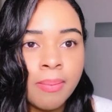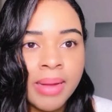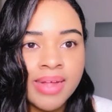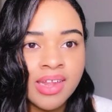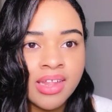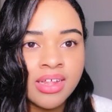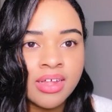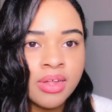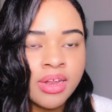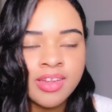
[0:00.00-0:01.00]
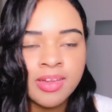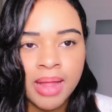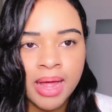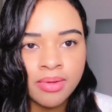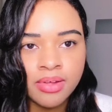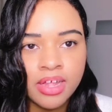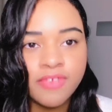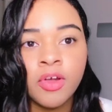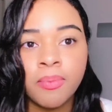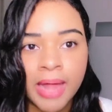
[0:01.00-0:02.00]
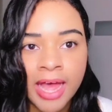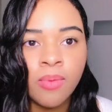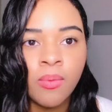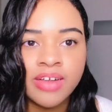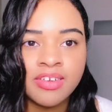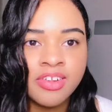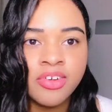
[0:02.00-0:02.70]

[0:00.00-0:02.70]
Basically, and as a black, if you're black and watching this,